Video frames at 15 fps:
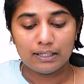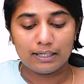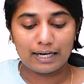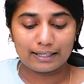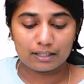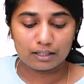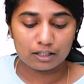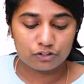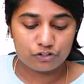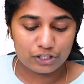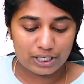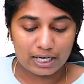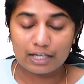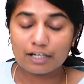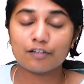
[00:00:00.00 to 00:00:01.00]
like a
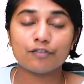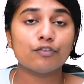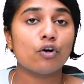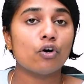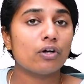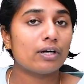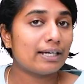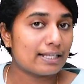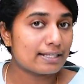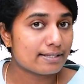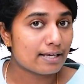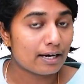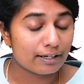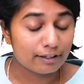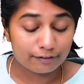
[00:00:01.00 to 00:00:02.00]
JRF or an
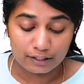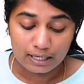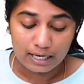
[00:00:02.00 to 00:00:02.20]
SRF,